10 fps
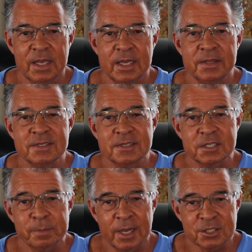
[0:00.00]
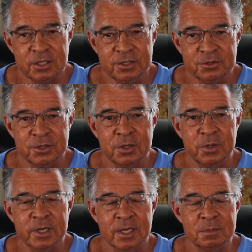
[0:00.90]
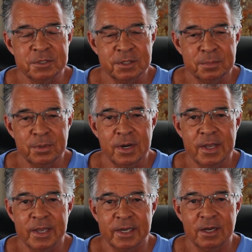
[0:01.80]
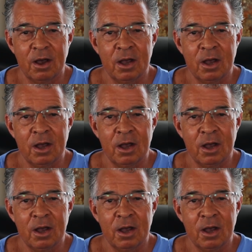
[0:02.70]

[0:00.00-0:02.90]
And this is especially true when it comes to your brain.